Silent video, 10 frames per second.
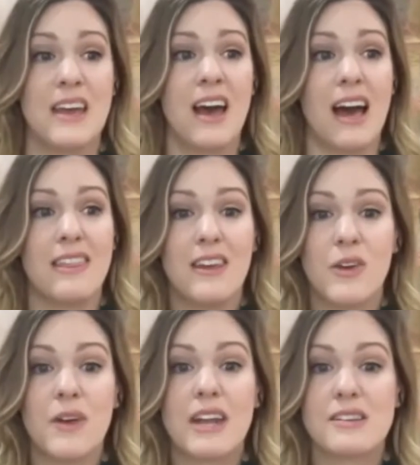I think
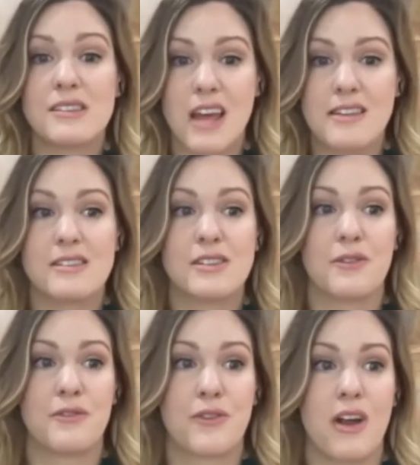you get a sense
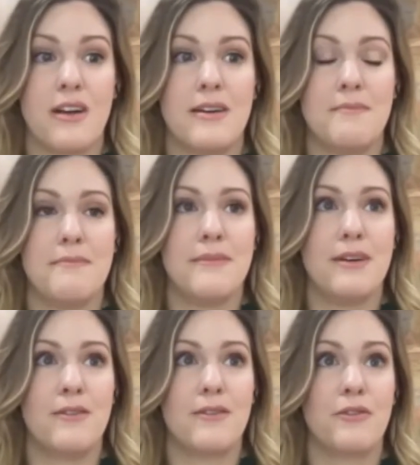from,
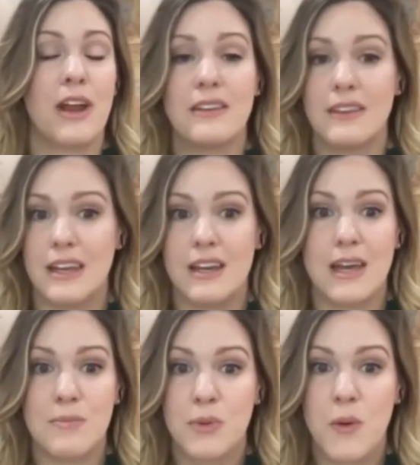frankly,
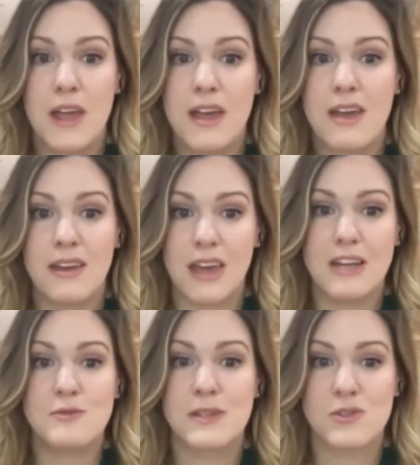employee
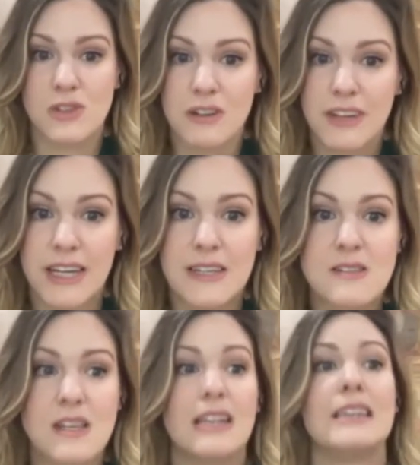engagement surveys.